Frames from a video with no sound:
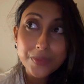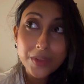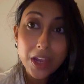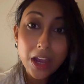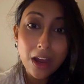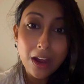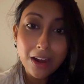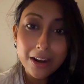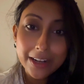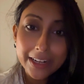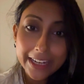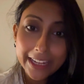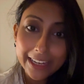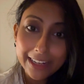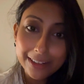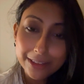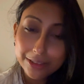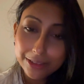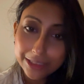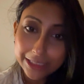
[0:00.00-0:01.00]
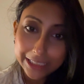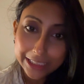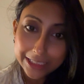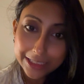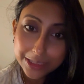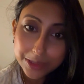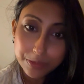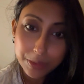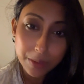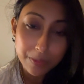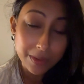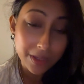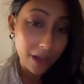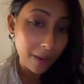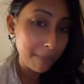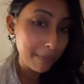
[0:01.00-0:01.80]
our elderlies, maybe our